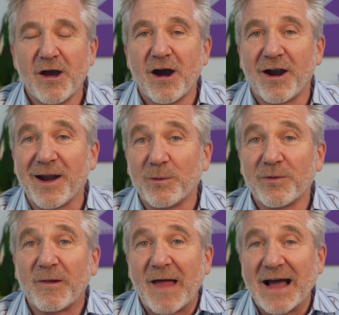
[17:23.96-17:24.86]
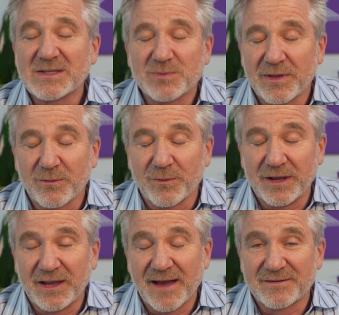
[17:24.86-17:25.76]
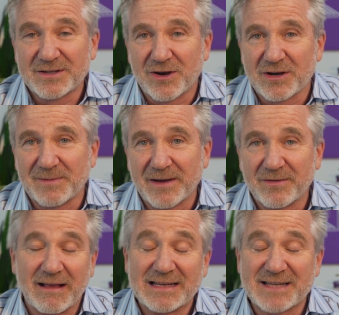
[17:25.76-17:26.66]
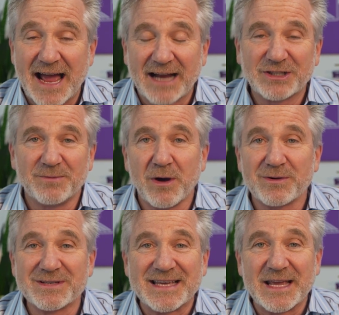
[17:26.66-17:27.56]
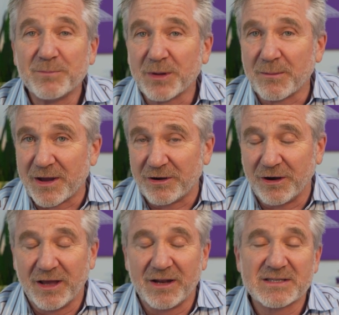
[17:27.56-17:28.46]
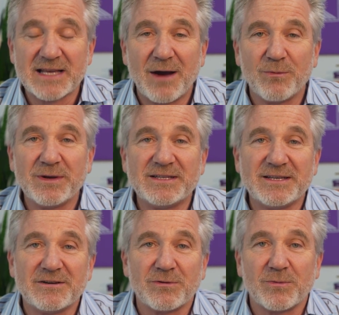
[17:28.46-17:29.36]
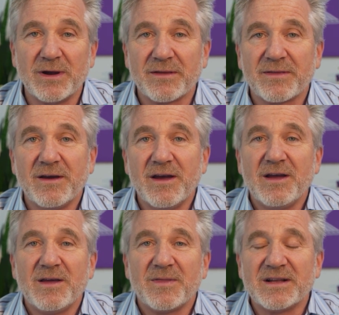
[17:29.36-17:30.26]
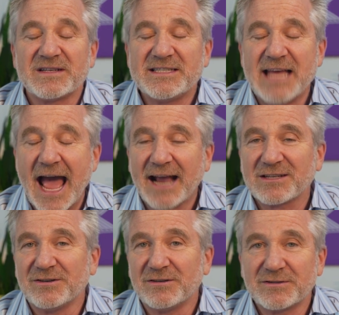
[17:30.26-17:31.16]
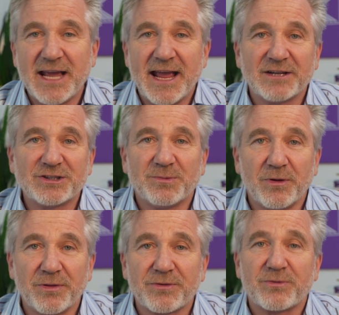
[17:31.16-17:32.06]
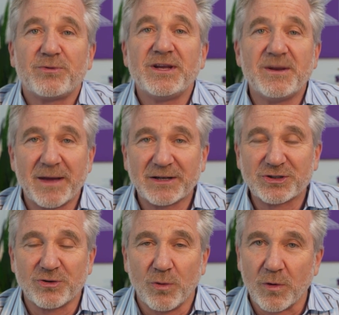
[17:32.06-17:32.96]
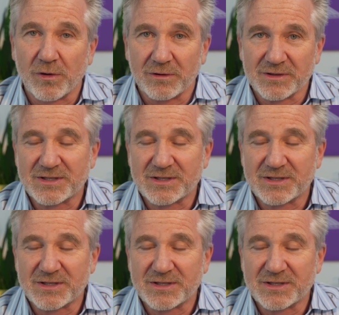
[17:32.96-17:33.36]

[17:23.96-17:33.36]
All right. Well, the last one that we haven't talked about, the last action mode, is Implementer, and it's how we deal with the tactile, tangible, three-dimensional world.